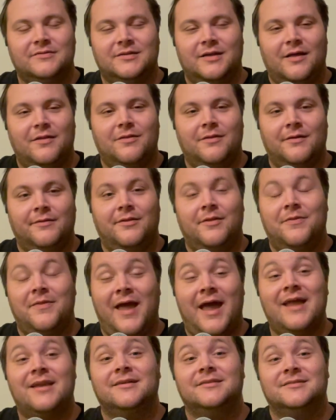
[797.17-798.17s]
And I think
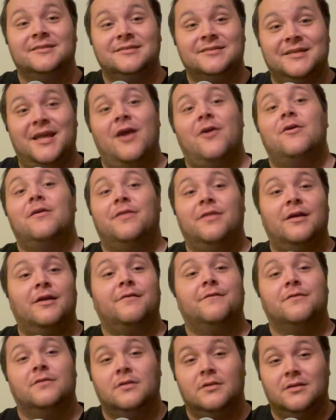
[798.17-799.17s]
that is a scary thing
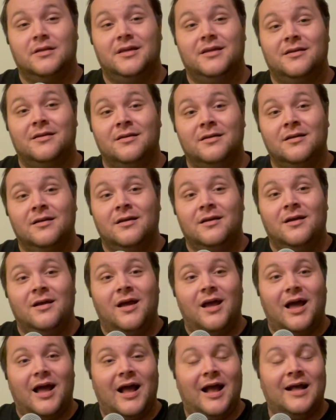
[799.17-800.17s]
for the league.
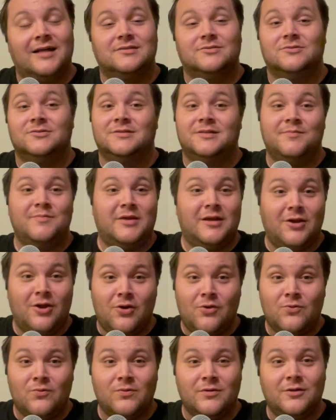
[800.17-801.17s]
So just let me
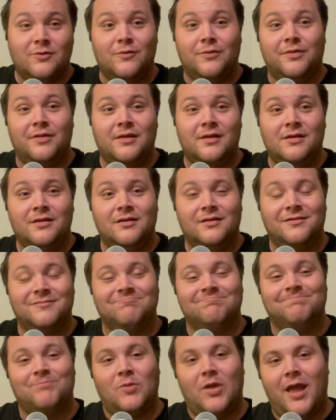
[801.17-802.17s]
know what you think,
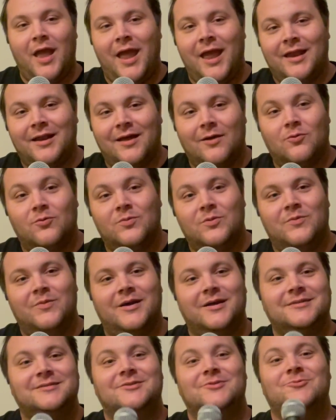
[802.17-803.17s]
and I will be
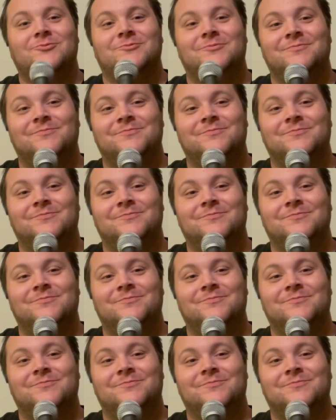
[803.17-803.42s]
back soon.